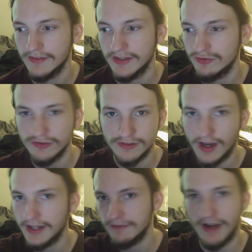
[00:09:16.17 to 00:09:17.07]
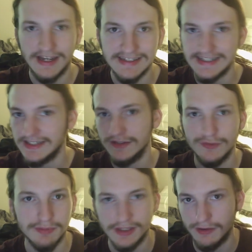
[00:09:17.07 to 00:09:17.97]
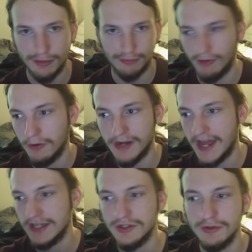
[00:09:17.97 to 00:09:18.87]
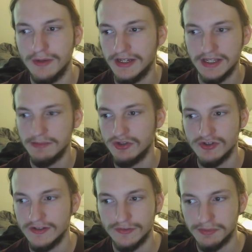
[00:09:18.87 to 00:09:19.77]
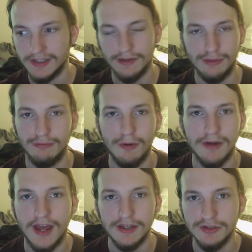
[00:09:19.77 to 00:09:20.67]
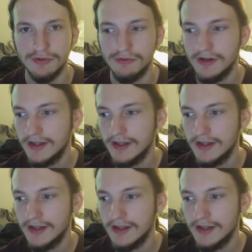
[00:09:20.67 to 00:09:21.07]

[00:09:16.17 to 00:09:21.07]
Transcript: It's just kind of ideas being thrown at you and images being thrown at you